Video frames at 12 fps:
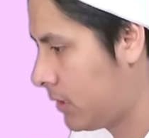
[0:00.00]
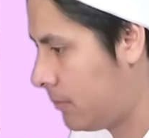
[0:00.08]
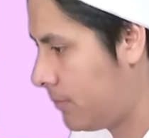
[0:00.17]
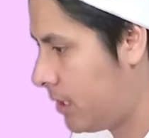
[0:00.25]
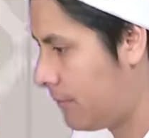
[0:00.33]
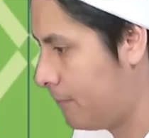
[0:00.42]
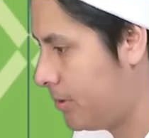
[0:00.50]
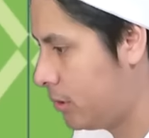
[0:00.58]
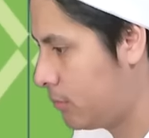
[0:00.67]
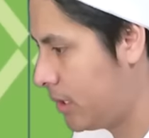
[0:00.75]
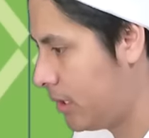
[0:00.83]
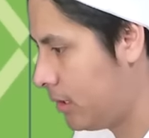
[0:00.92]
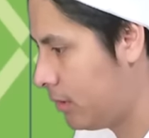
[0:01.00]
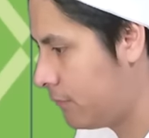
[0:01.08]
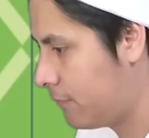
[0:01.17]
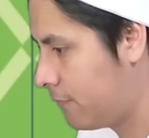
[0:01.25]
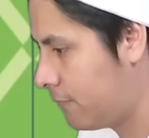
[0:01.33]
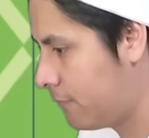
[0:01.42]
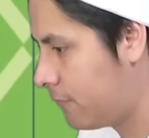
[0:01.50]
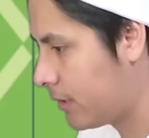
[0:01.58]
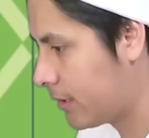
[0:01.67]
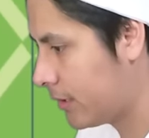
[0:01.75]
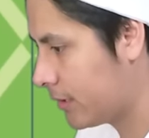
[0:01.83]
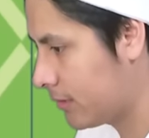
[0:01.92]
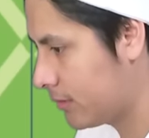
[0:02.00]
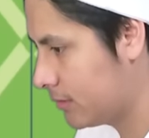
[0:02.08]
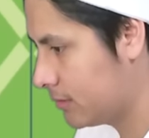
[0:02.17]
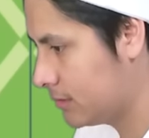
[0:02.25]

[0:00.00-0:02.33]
Come on, puberty, you fucking...